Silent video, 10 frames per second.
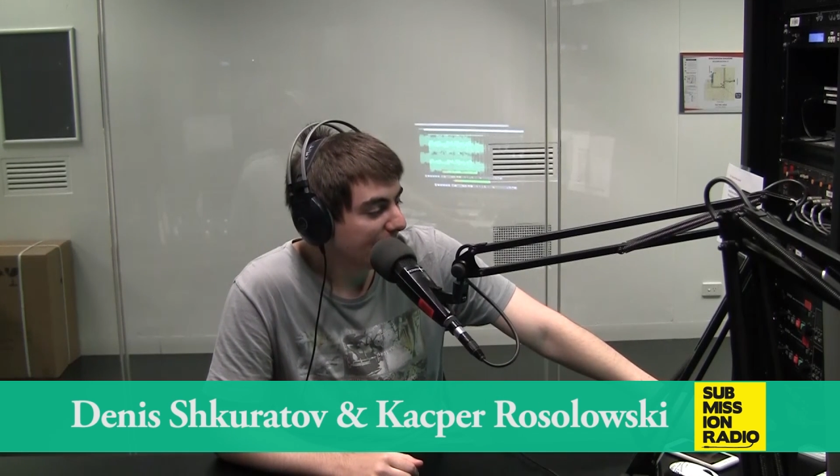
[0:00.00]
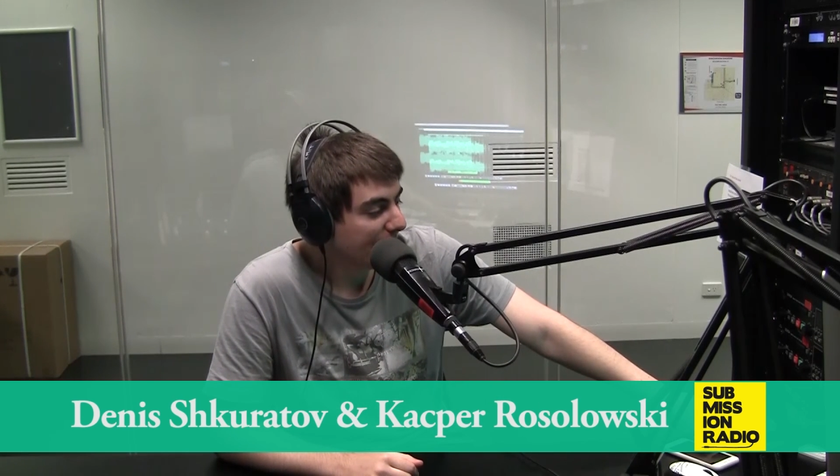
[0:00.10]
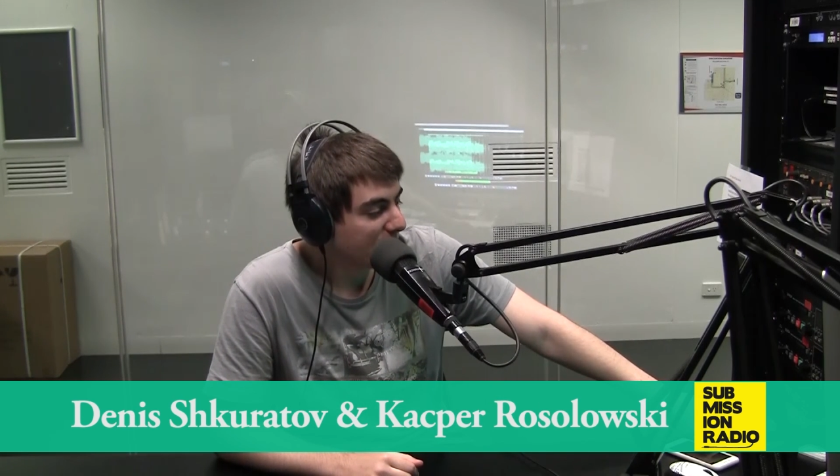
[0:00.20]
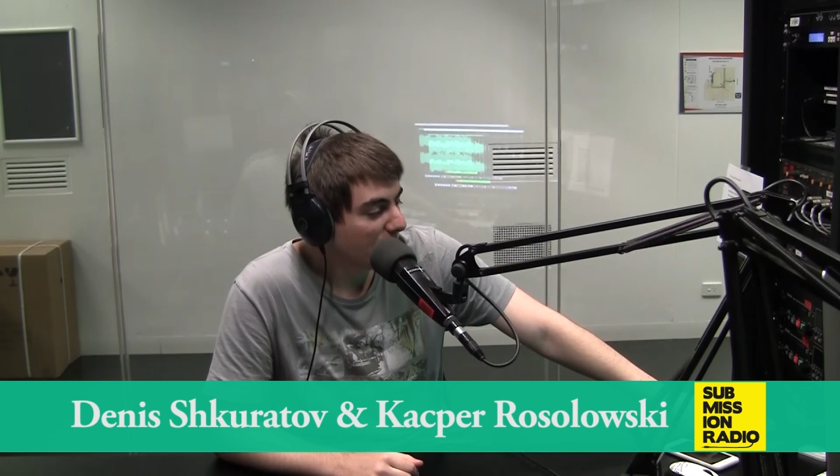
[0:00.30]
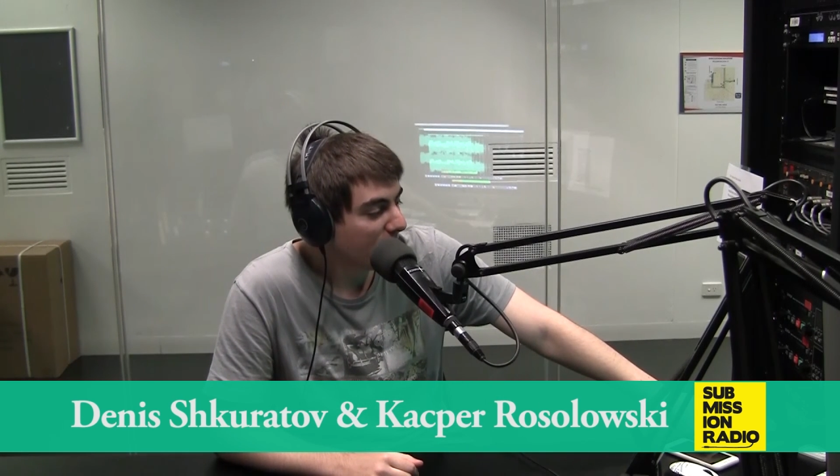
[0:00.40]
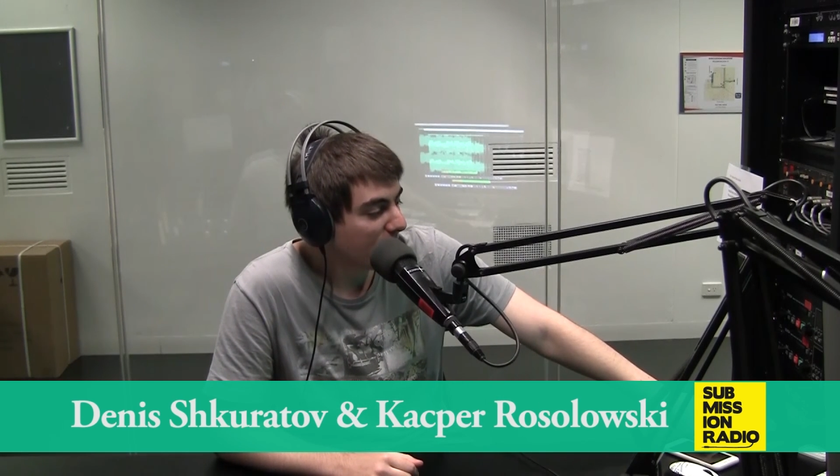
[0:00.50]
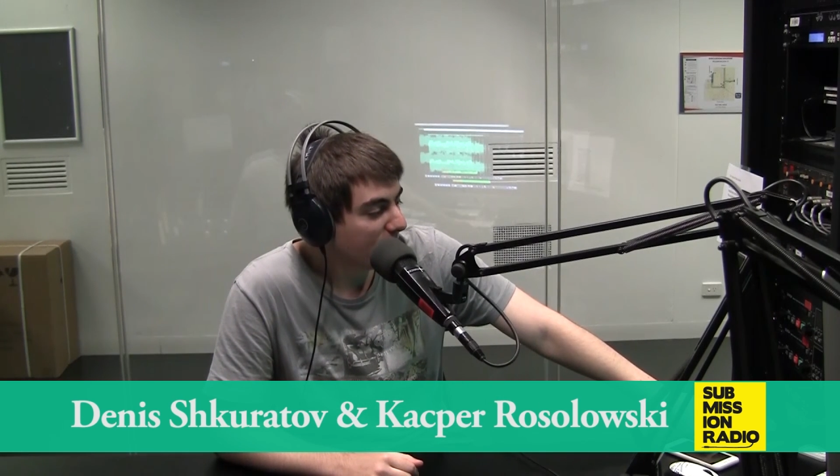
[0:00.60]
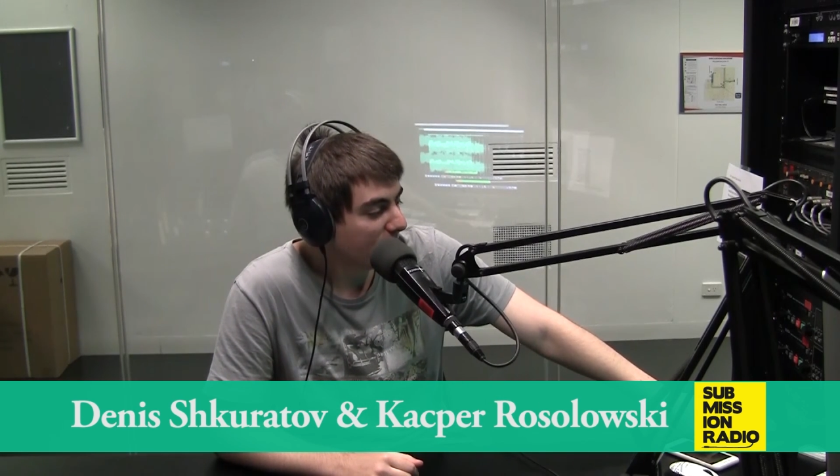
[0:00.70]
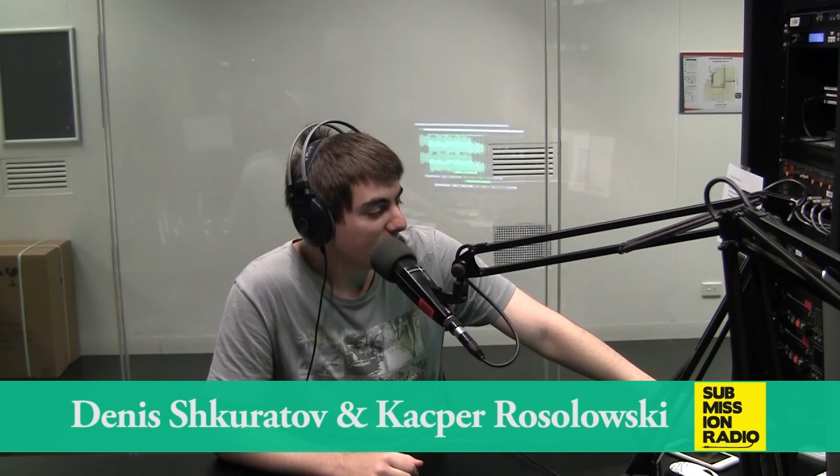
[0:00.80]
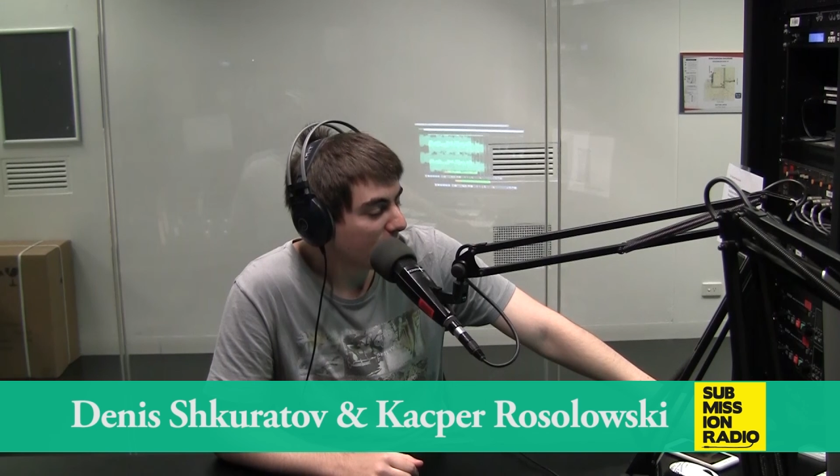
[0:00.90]
He's kind
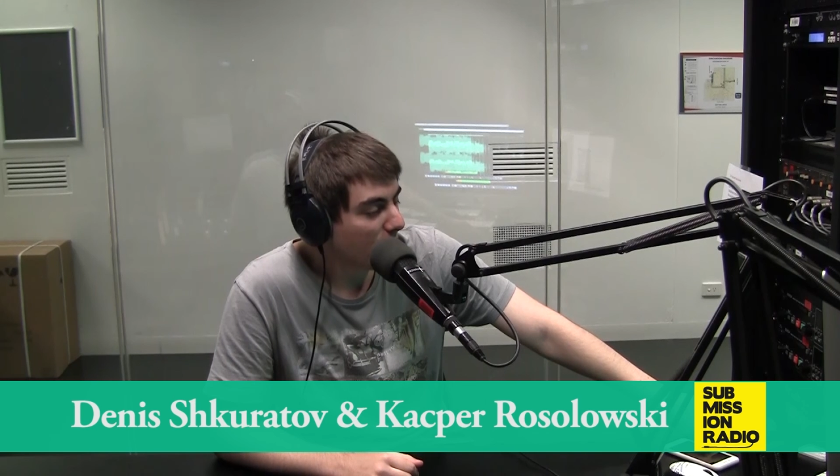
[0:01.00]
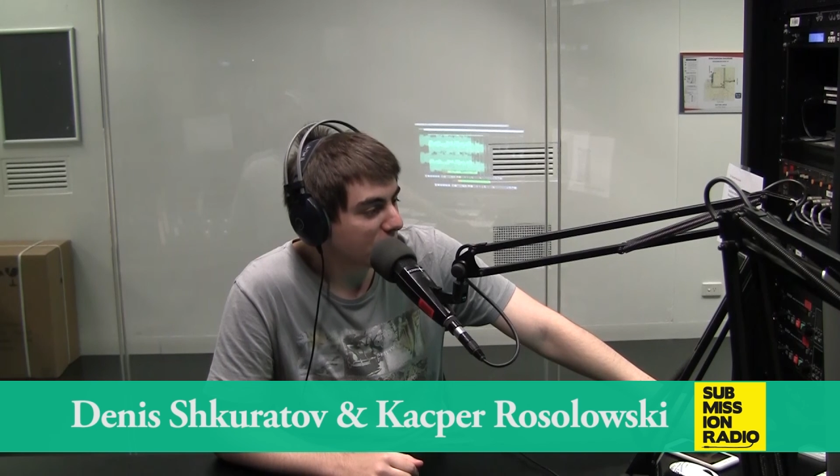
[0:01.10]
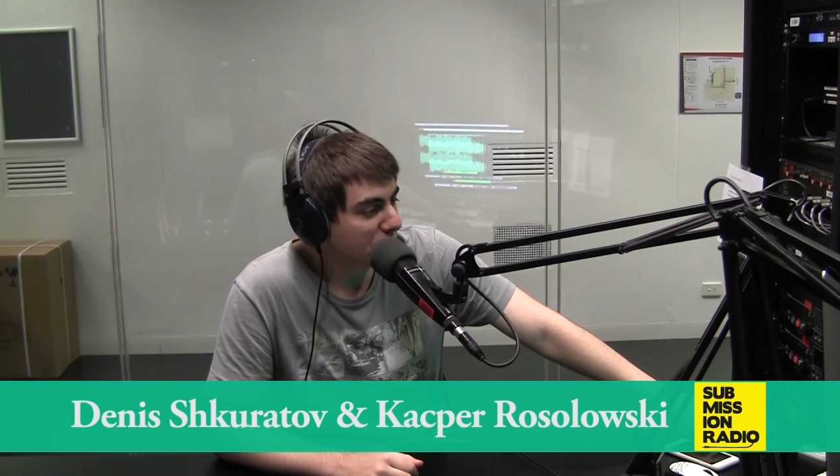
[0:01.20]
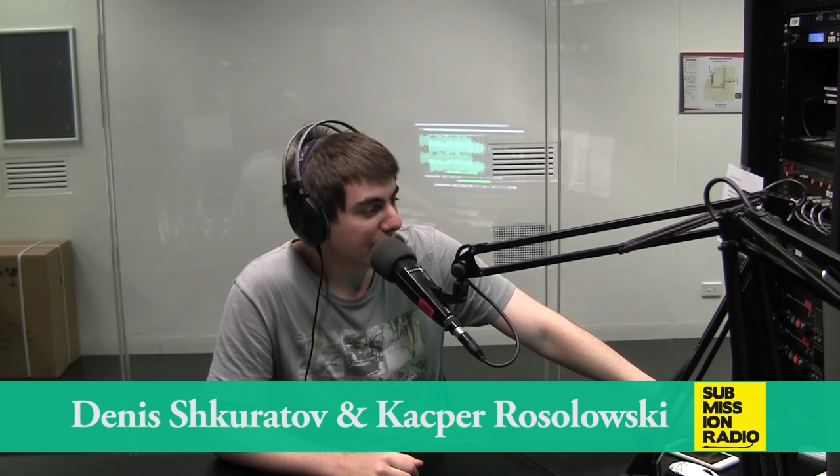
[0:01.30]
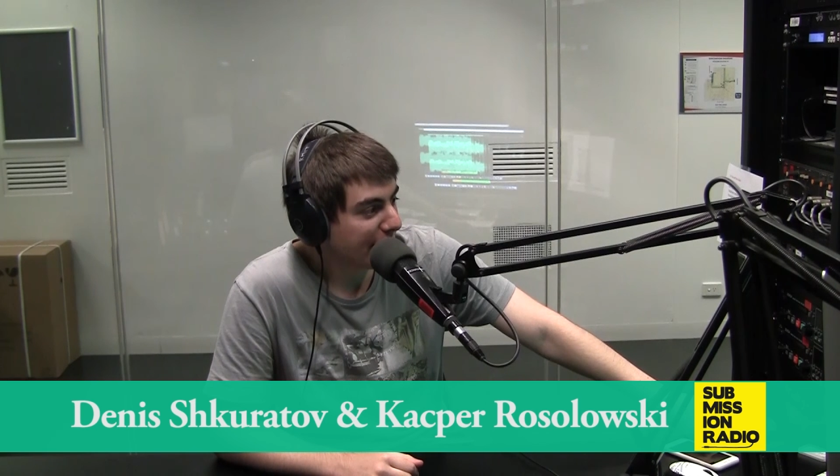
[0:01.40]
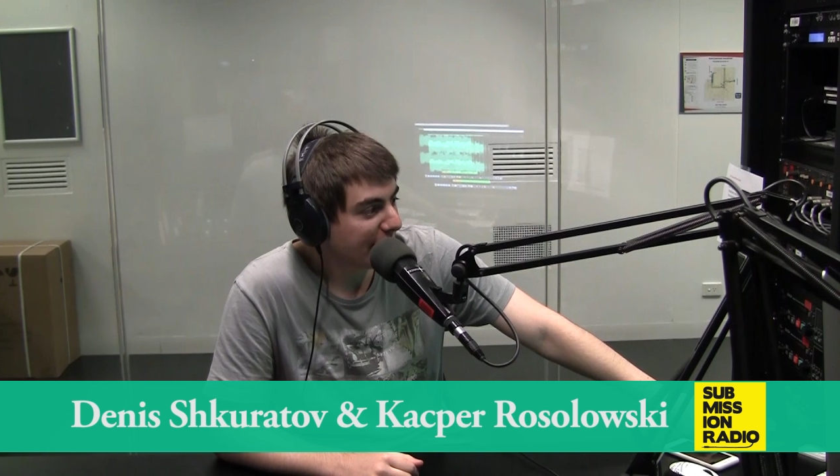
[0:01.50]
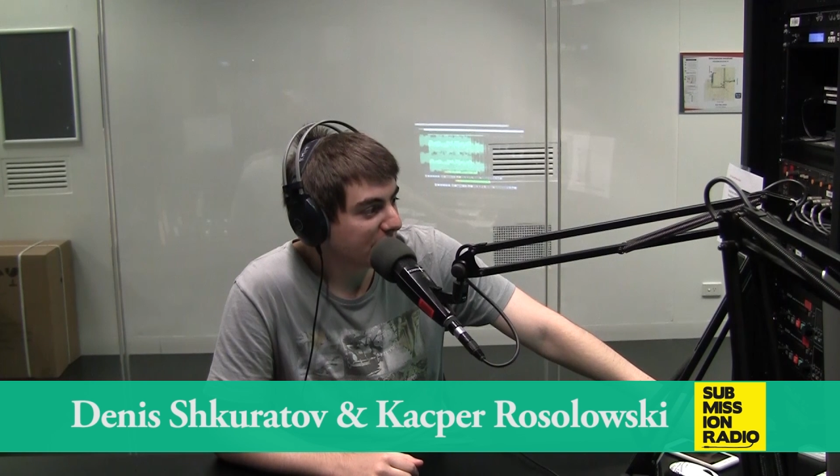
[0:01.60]
of a contrary